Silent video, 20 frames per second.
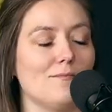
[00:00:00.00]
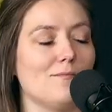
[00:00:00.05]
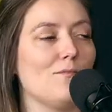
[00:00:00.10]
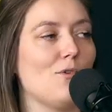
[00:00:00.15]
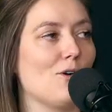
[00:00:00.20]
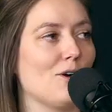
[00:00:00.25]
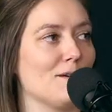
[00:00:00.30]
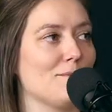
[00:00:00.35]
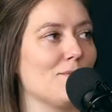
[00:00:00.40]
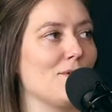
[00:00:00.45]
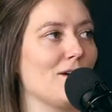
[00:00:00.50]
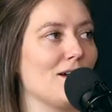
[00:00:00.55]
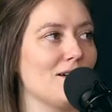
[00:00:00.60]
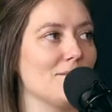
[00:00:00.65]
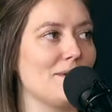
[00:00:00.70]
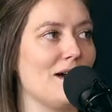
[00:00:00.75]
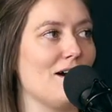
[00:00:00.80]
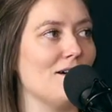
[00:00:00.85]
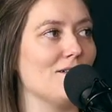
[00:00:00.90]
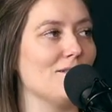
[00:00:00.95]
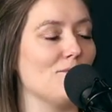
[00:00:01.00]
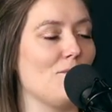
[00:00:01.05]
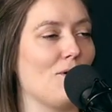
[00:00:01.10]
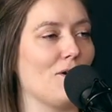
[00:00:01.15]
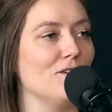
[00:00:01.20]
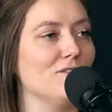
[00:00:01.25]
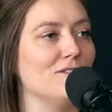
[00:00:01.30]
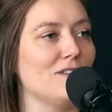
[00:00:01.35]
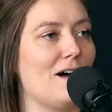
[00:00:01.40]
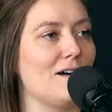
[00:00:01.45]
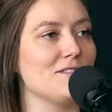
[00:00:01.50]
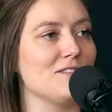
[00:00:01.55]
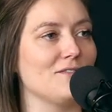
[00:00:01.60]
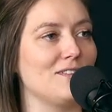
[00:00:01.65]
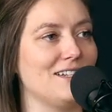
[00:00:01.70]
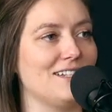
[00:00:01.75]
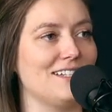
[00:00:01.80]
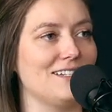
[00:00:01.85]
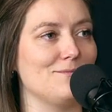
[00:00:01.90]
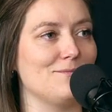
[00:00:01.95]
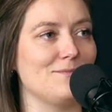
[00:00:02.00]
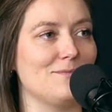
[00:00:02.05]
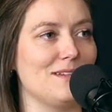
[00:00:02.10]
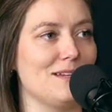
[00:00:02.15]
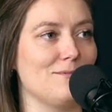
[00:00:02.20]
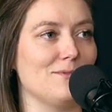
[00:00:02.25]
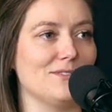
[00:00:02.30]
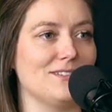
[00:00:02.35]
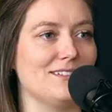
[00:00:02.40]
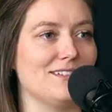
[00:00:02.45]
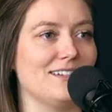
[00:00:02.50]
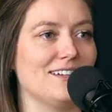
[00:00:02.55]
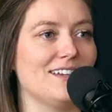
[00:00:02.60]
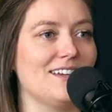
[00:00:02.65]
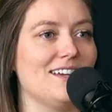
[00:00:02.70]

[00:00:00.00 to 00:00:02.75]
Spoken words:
more and more about moral philosophy to be able to